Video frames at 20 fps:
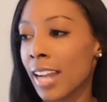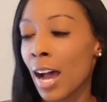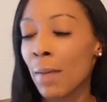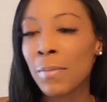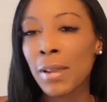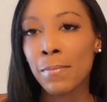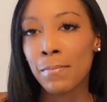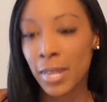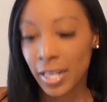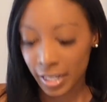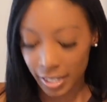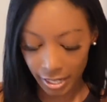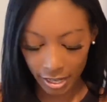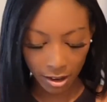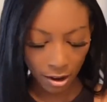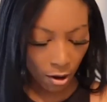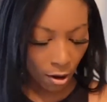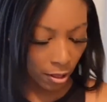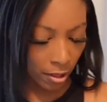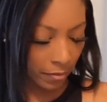Not me
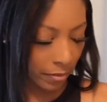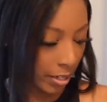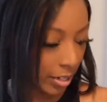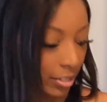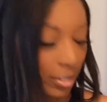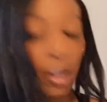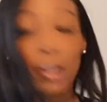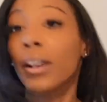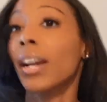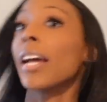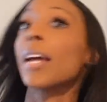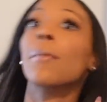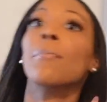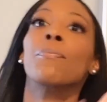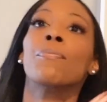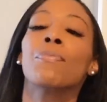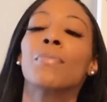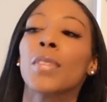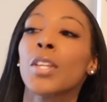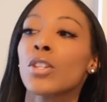mixing all of these. Okay,
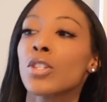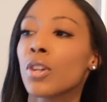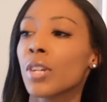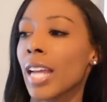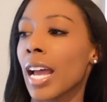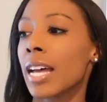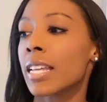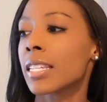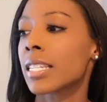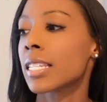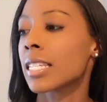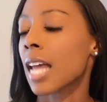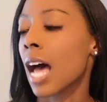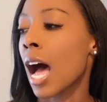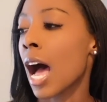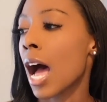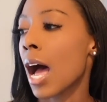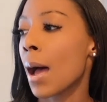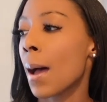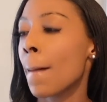so yes,
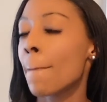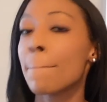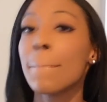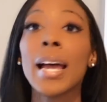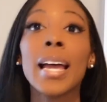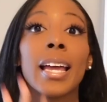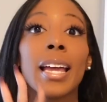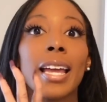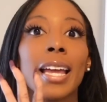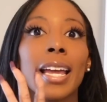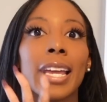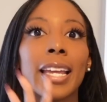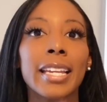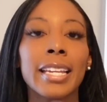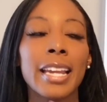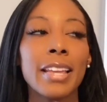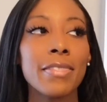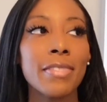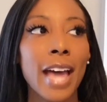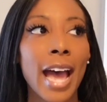um,
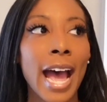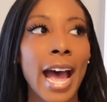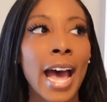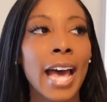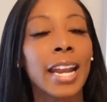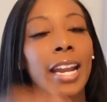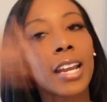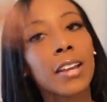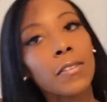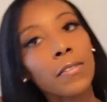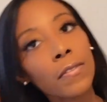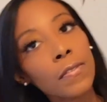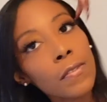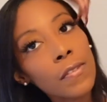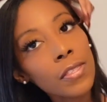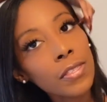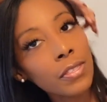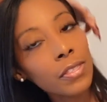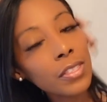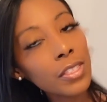get that if
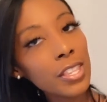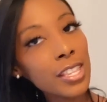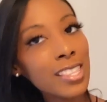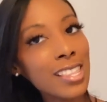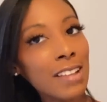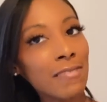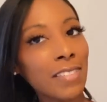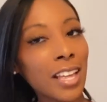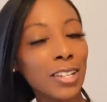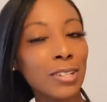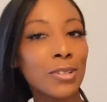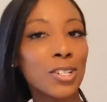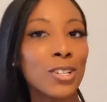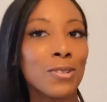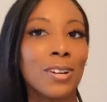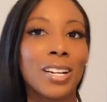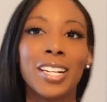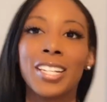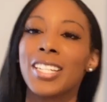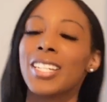if that's what
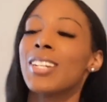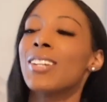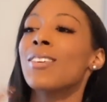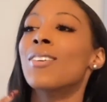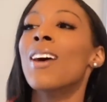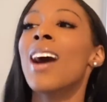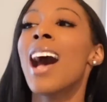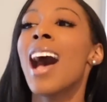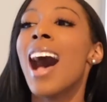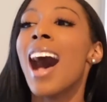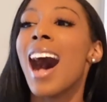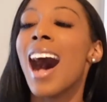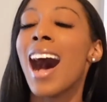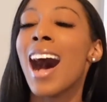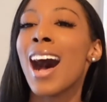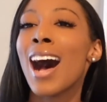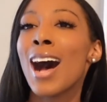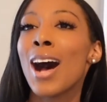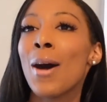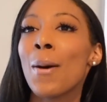you want to do.
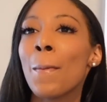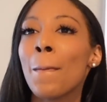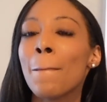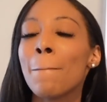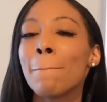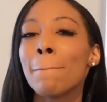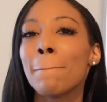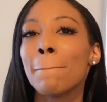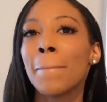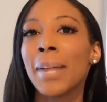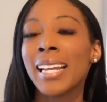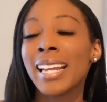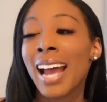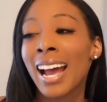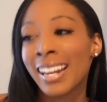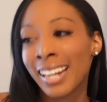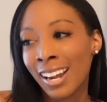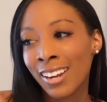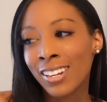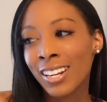Um, but
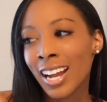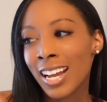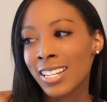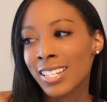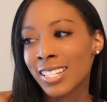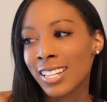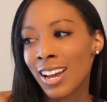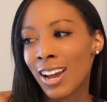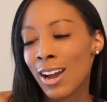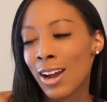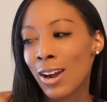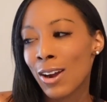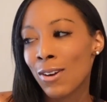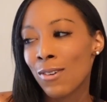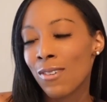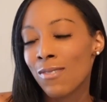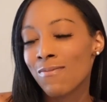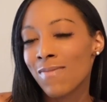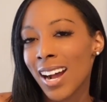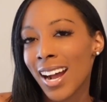yeah, now you guys
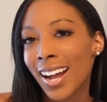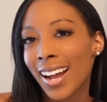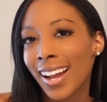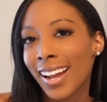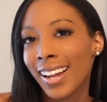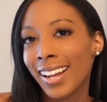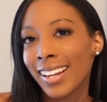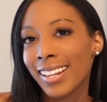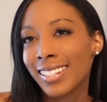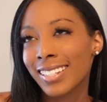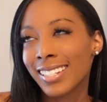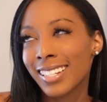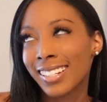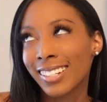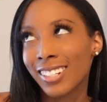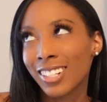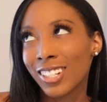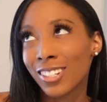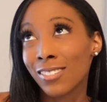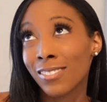know my
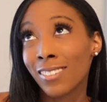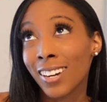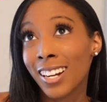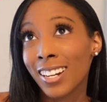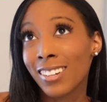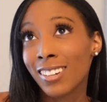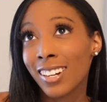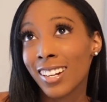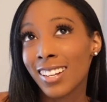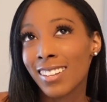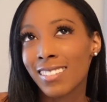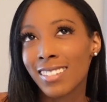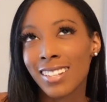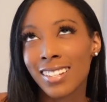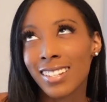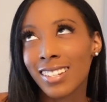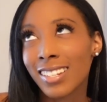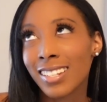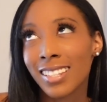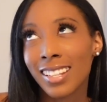signature fragrance.
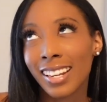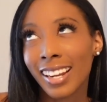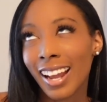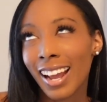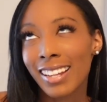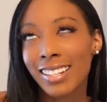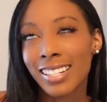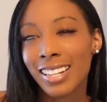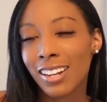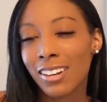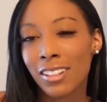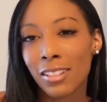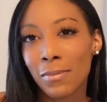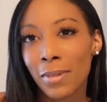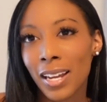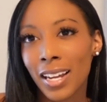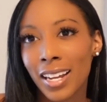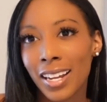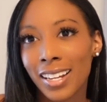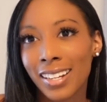It's the cat's out of the
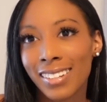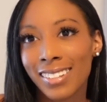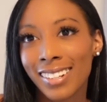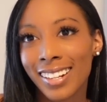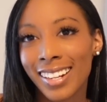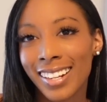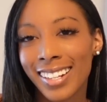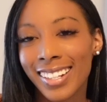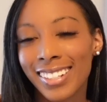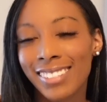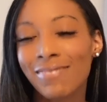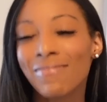bag, okay?